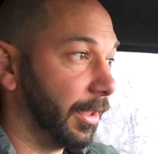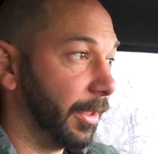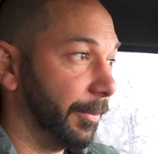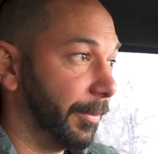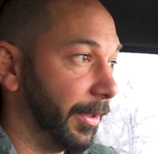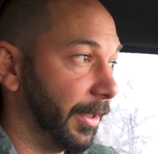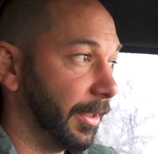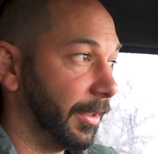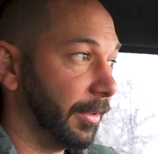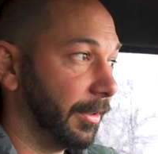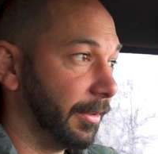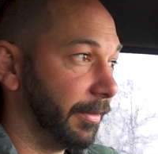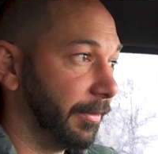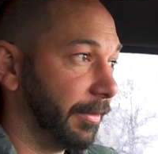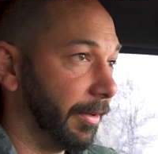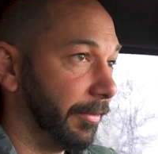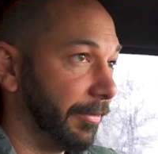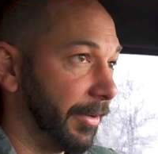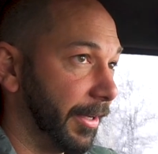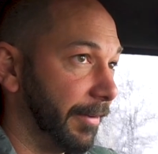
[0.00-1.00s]
I might
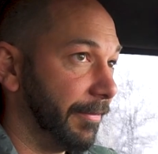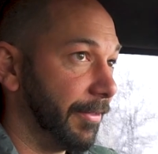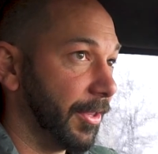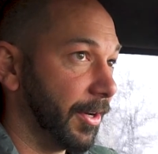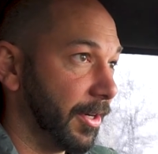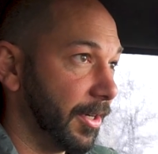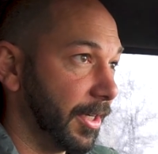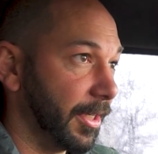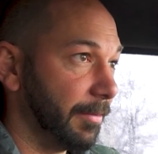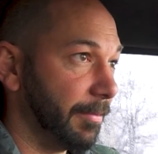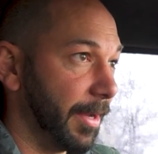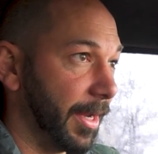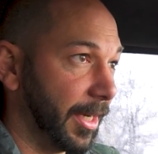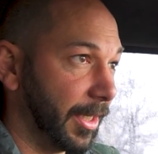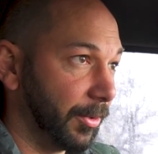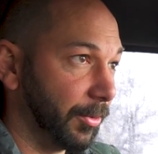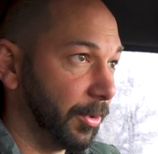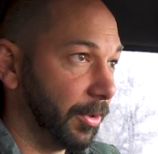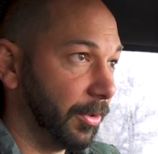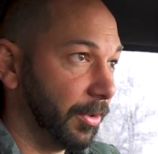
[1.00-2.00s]
a 530
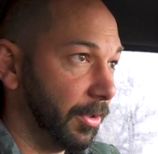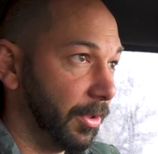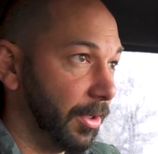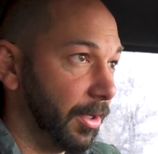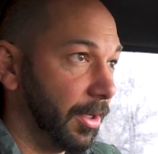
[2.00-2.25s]
manual.